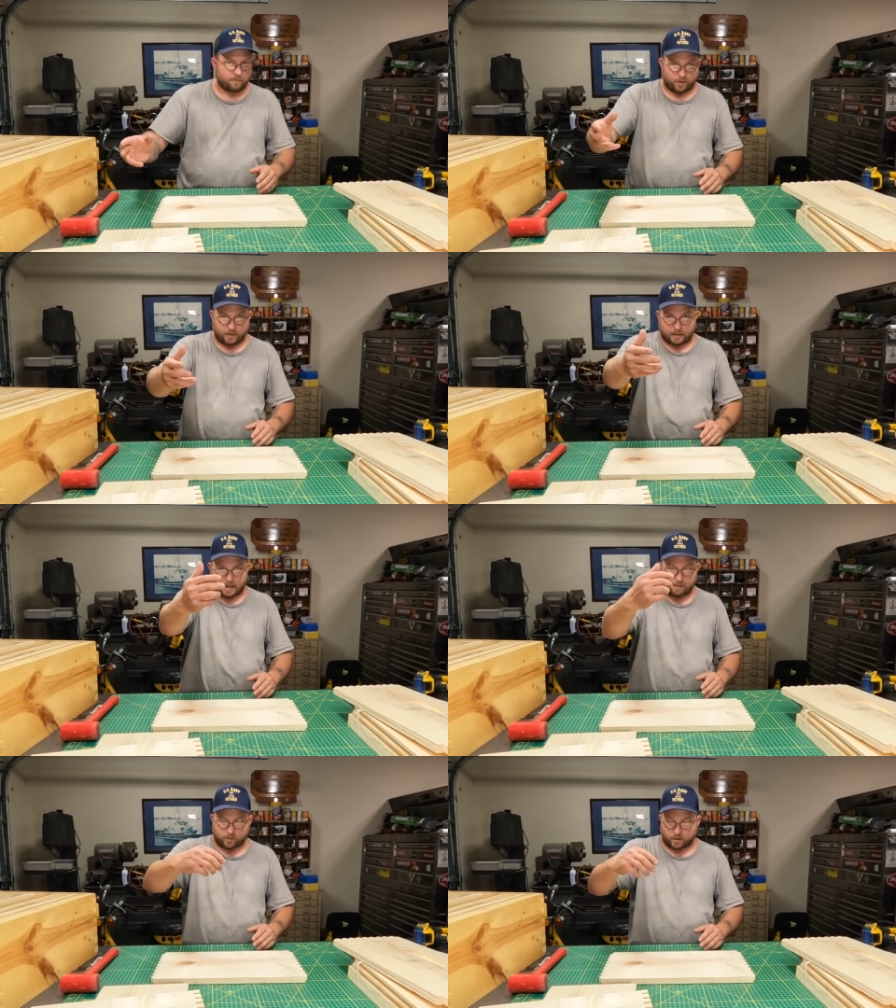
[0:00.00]
bring the
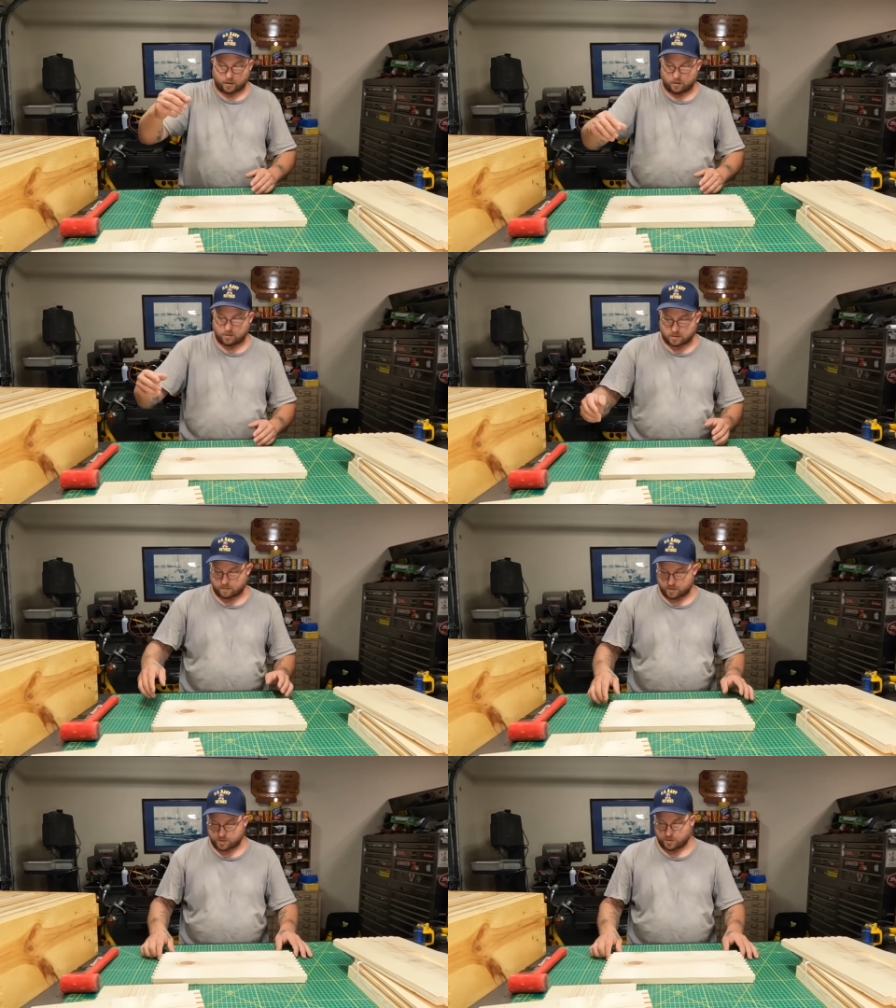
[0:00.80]
camera in close and
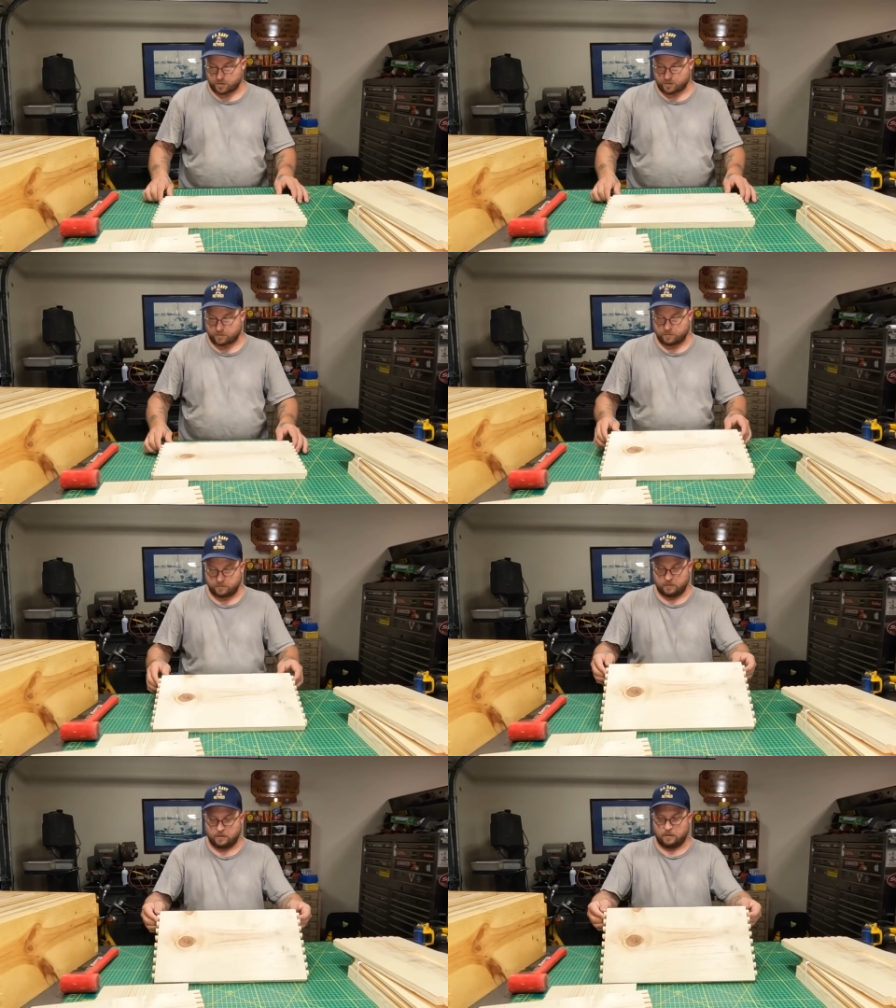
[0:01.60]
I'm gonna show you
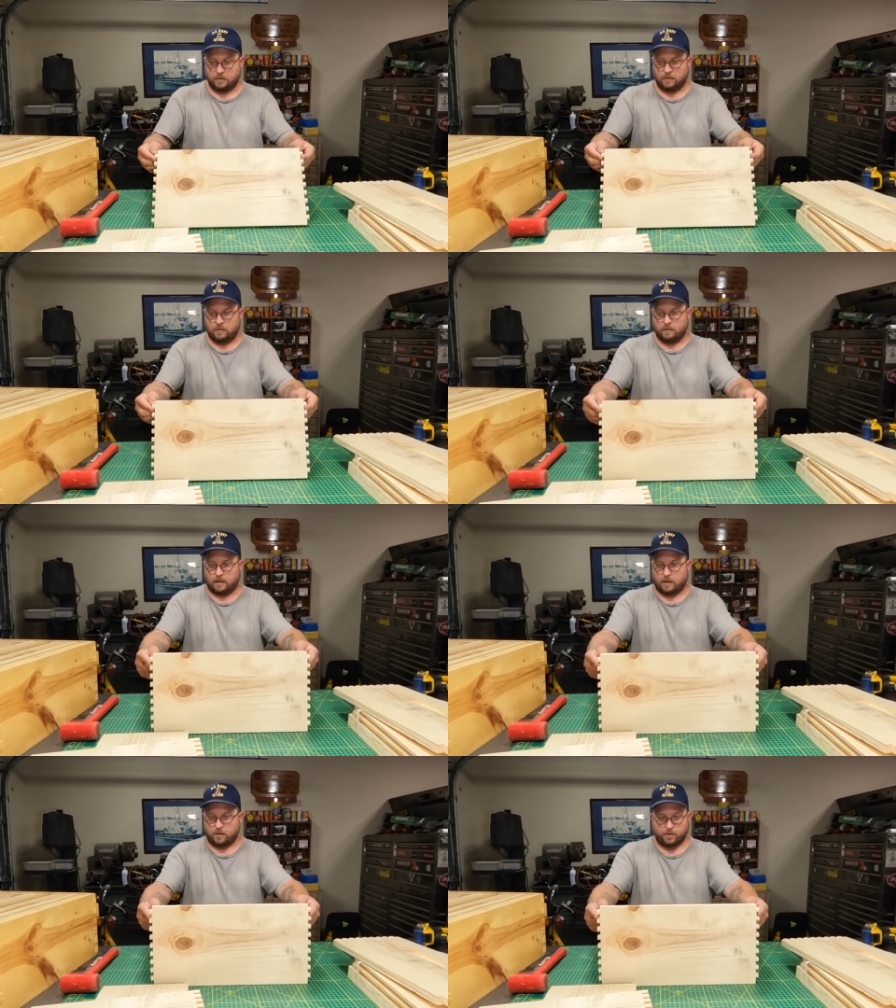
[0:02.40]

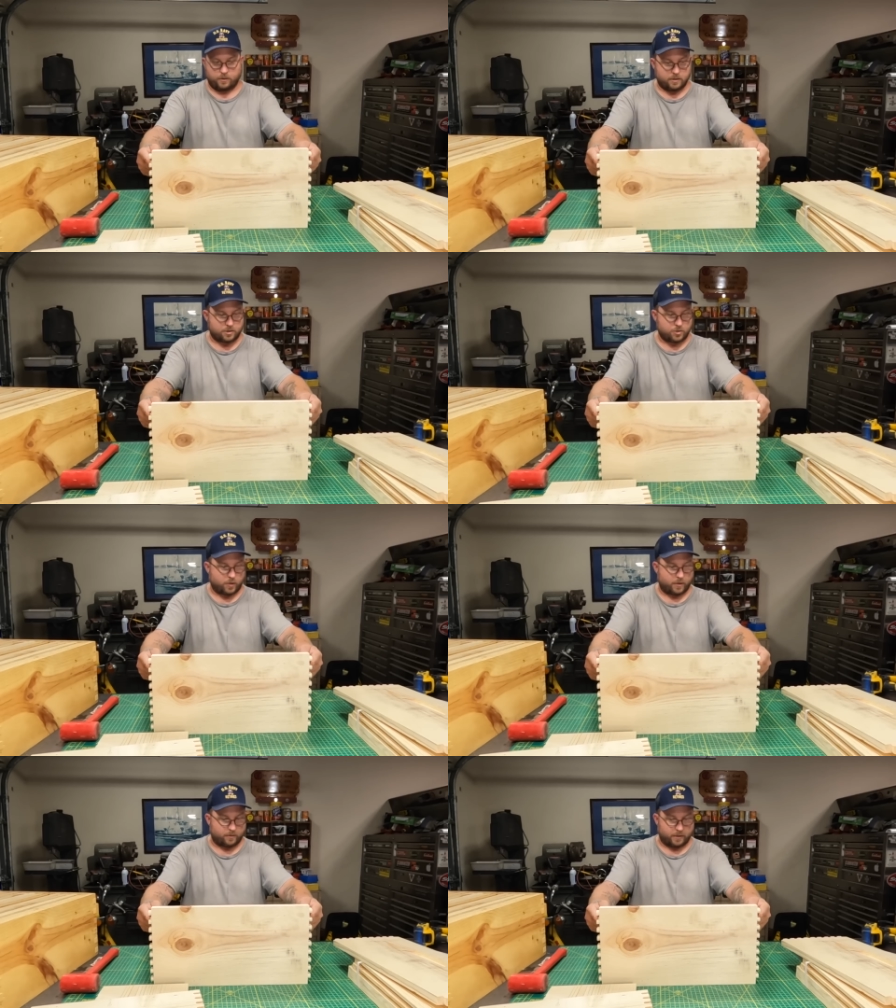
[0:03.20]
how good this
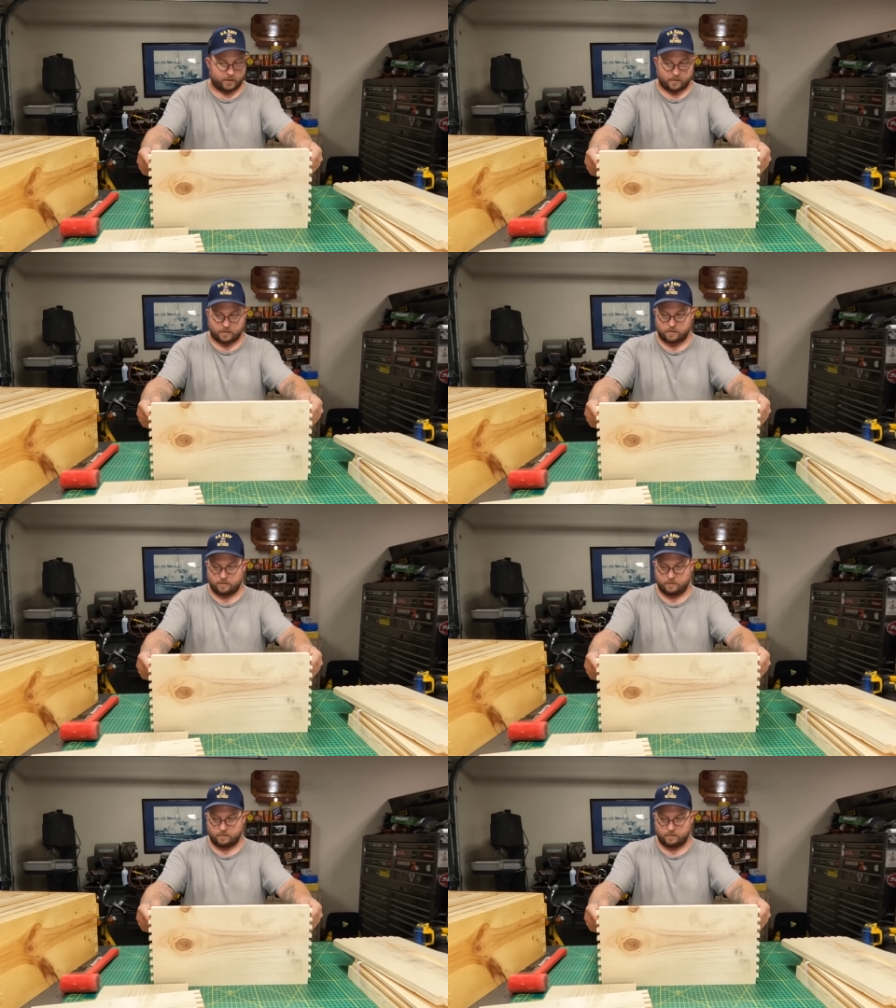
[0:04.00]
joinery is.